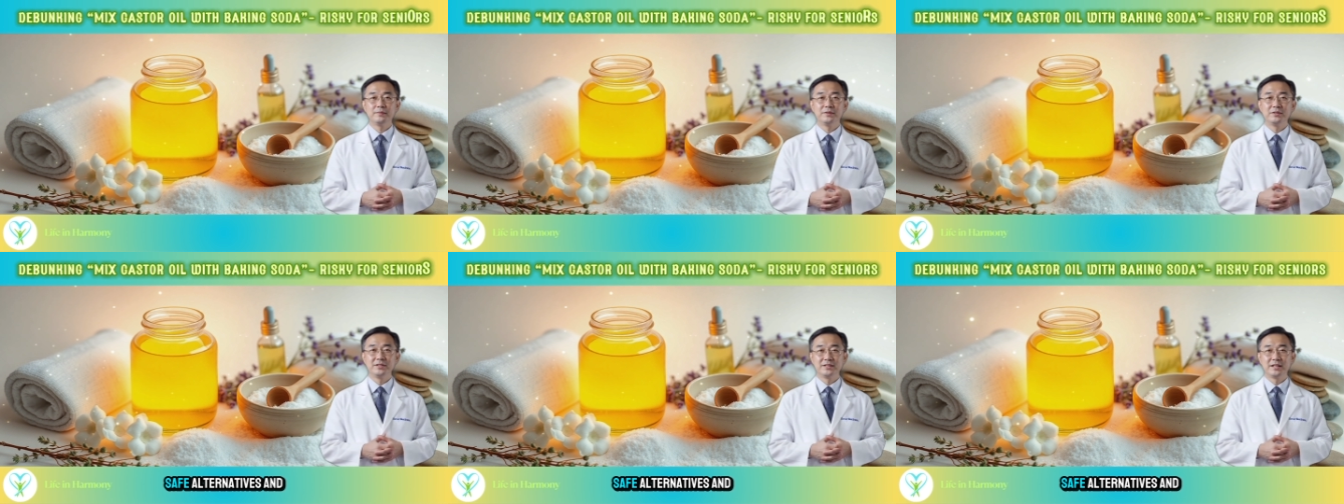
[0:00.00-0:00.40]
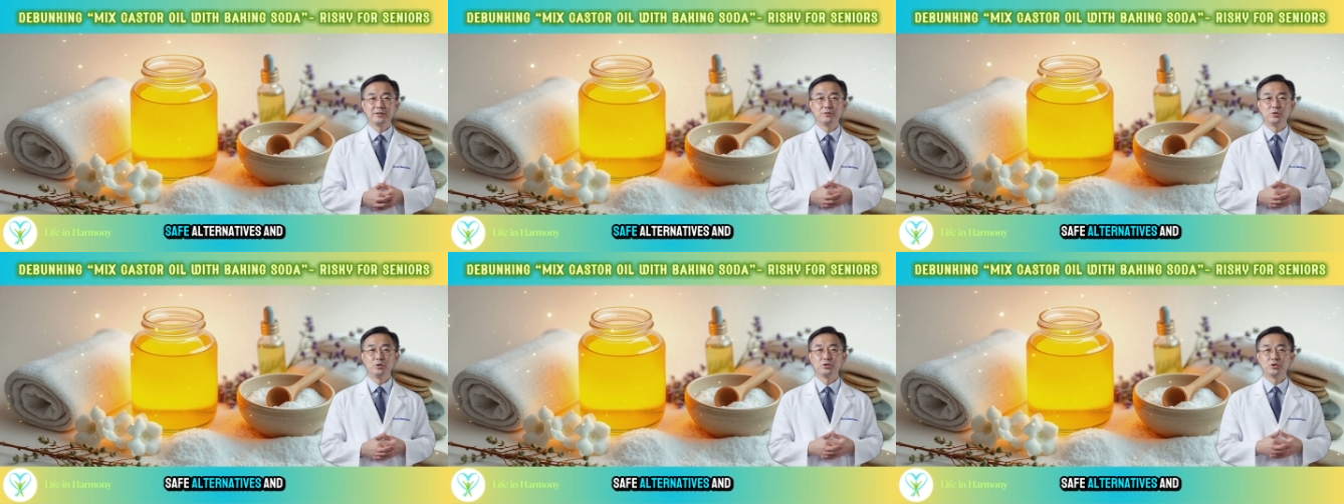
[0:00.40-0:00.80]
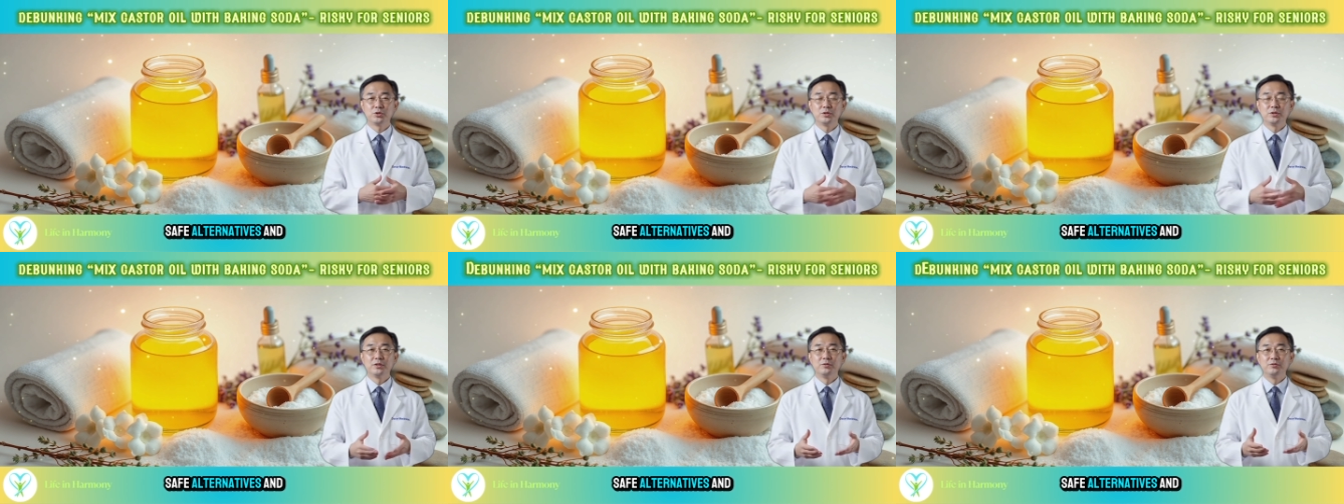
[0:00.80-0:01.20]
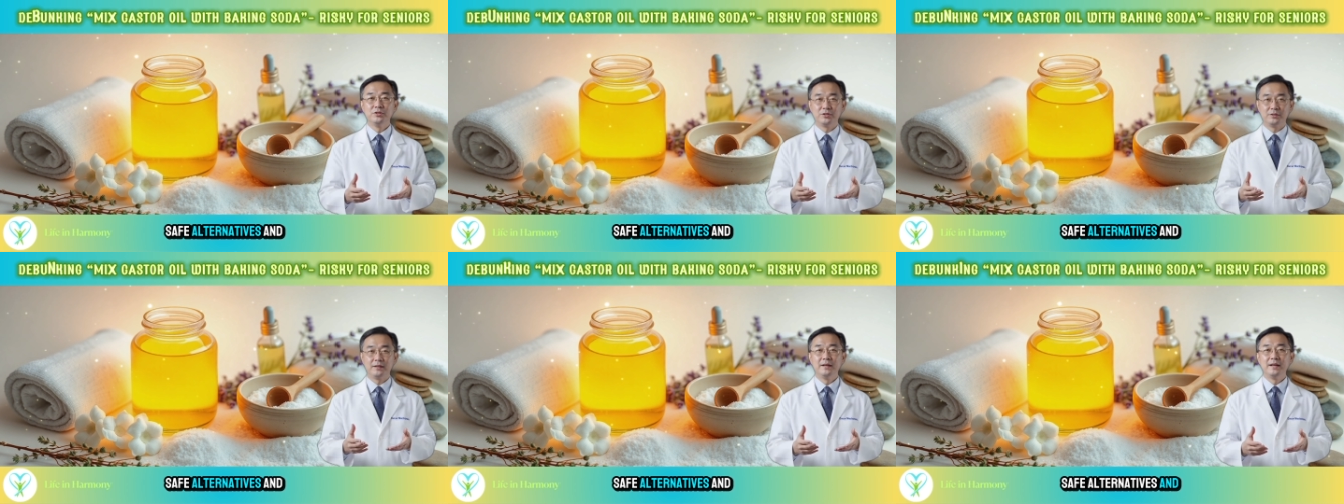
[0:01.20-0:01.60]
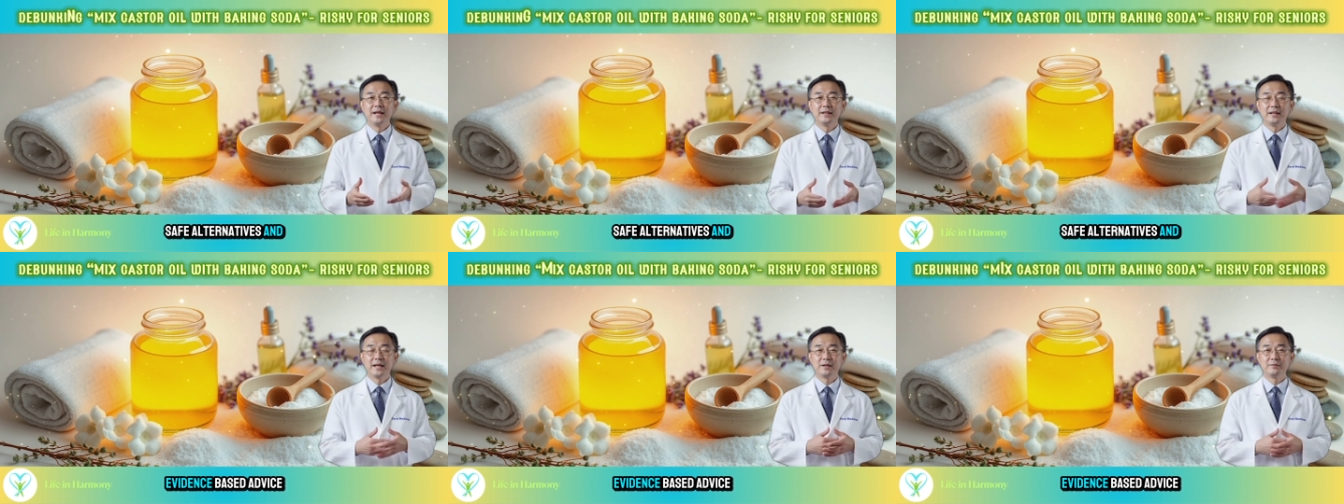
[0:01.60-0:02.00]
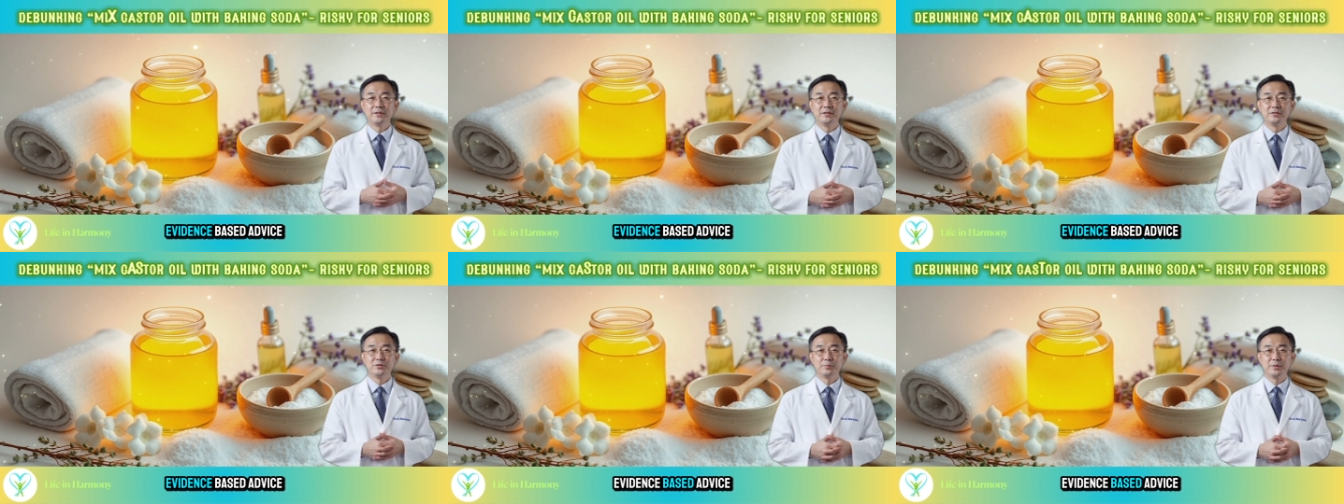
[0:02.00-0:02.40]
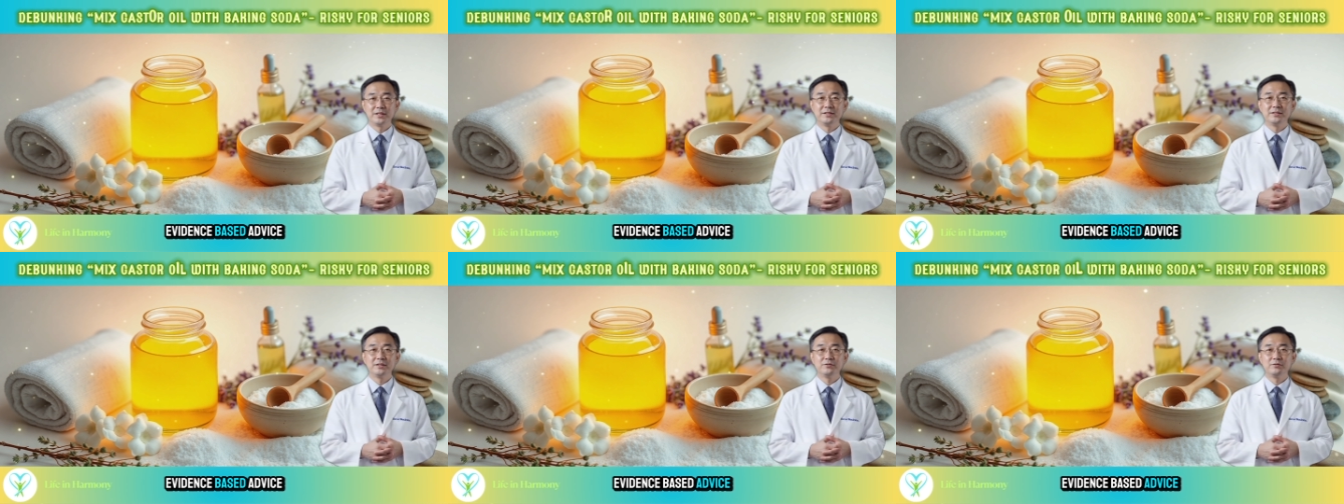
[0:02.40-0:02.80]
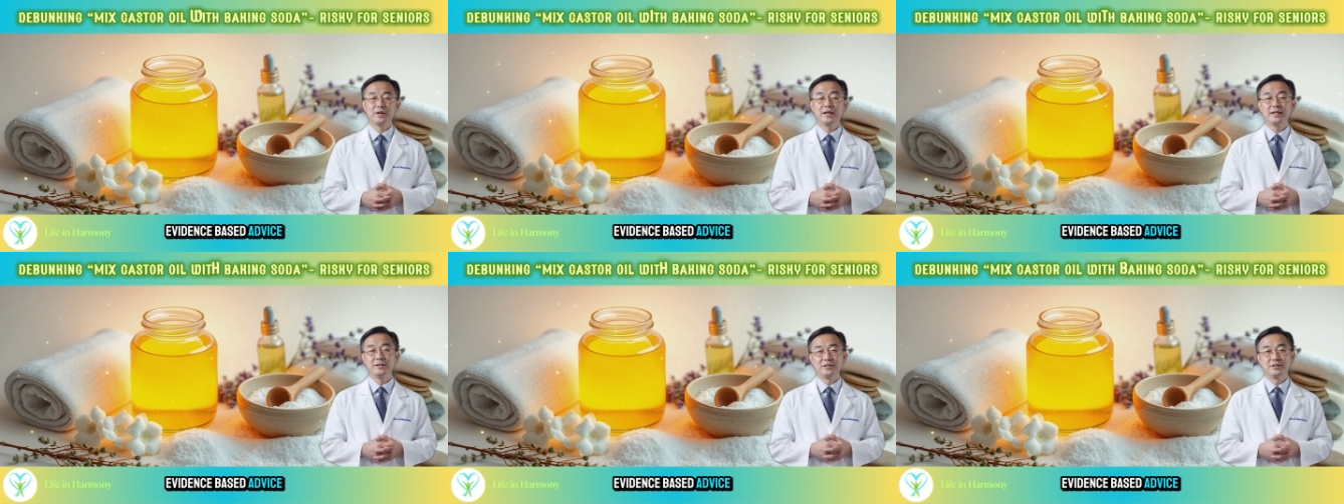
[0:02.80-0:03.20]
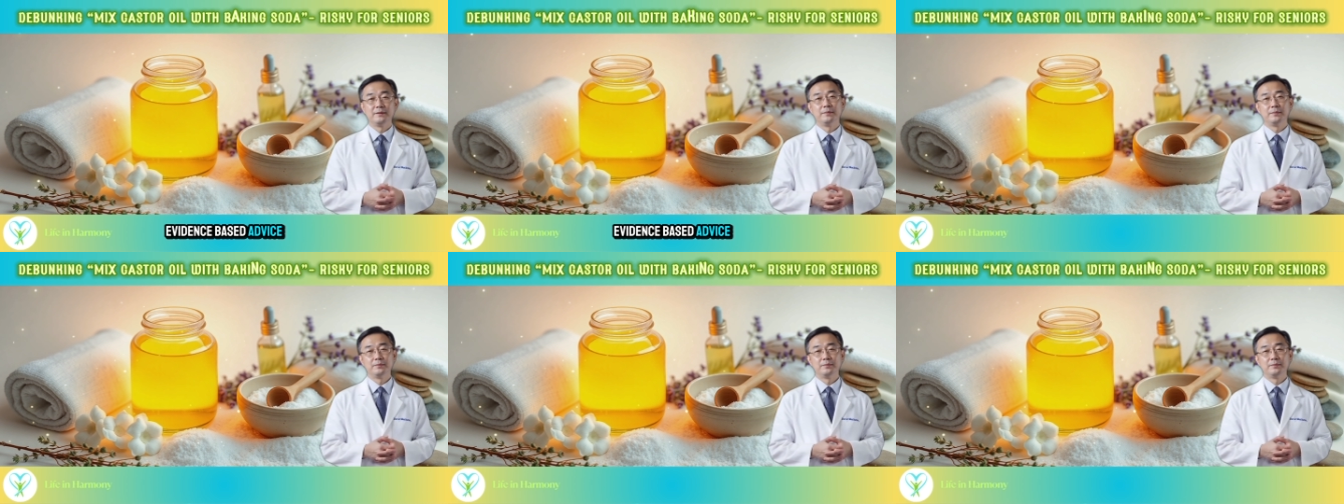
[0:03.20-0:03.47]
Safe alternatives and evidence-based advice.